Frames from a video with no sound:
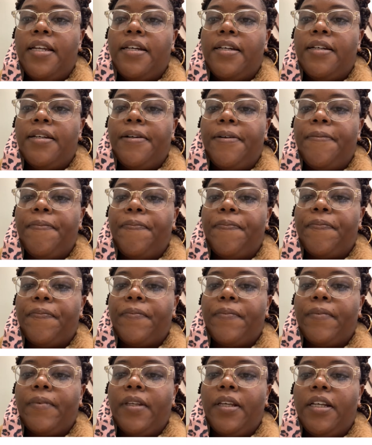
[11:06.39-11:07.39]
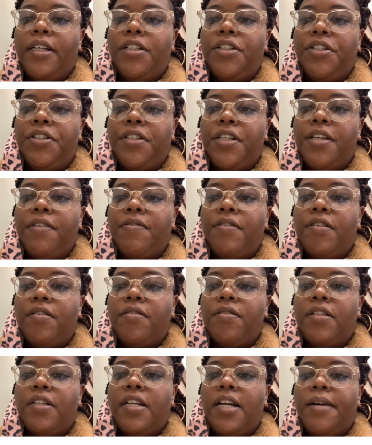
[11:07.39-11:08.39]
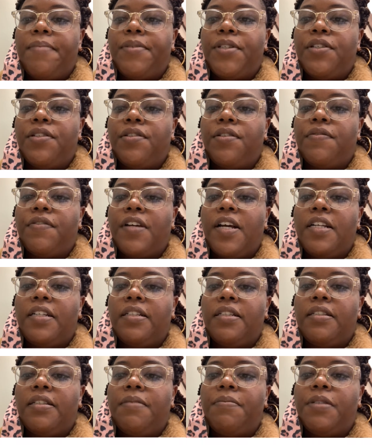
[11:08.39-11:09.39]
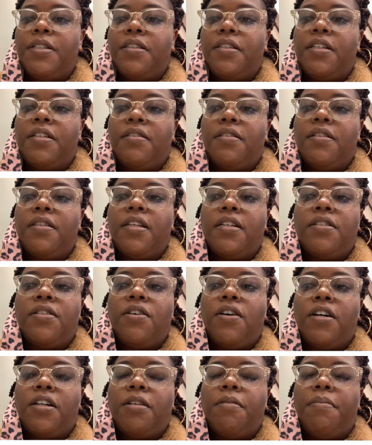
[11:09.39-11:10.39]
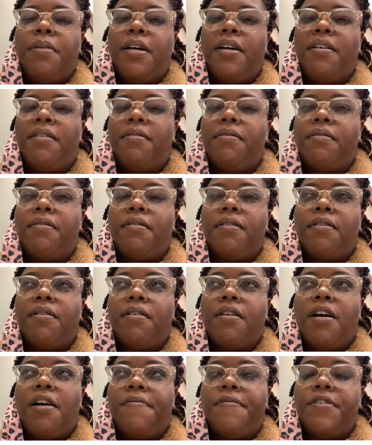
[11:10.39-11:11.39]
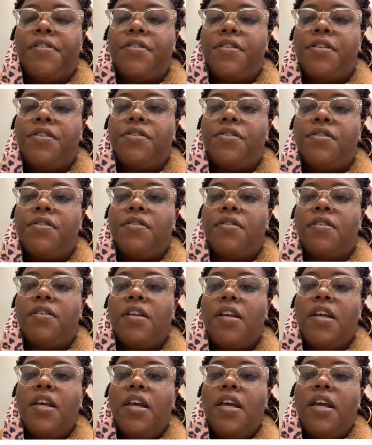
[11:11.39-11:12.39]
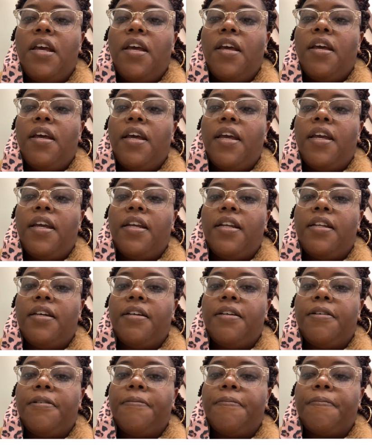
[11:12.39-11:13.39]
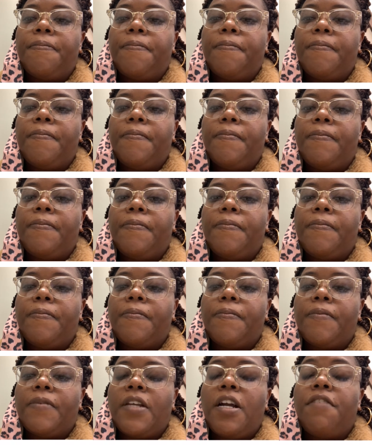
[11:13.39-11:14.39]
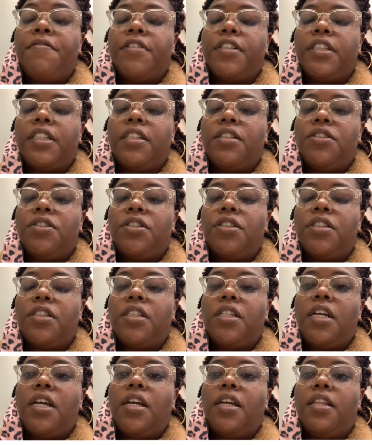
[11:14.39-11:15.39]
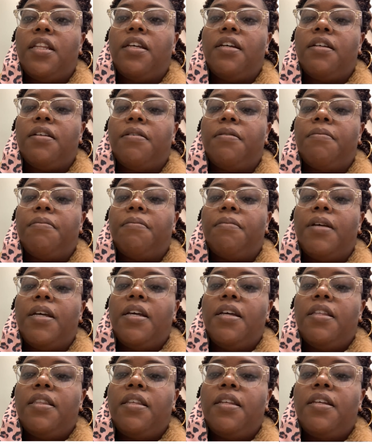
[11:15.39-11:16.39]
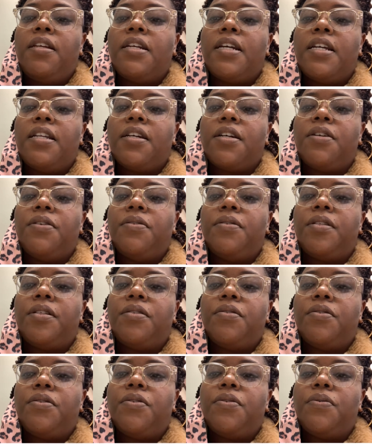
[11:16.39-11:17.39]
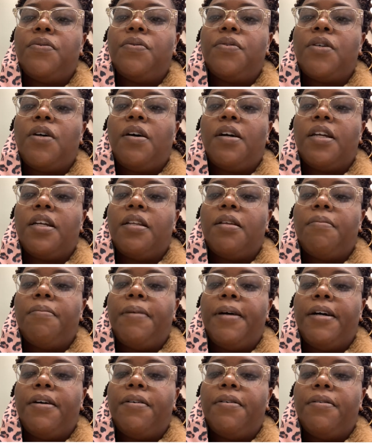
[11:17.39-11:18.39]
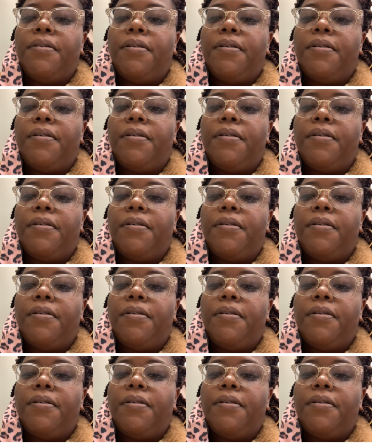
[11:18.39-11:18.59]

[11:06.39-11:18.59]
Um, he just gives a synopsis of kind of some of the things that they talked about, uh, conversations, and uh, conversations, and uh, then he kind of goes into talking about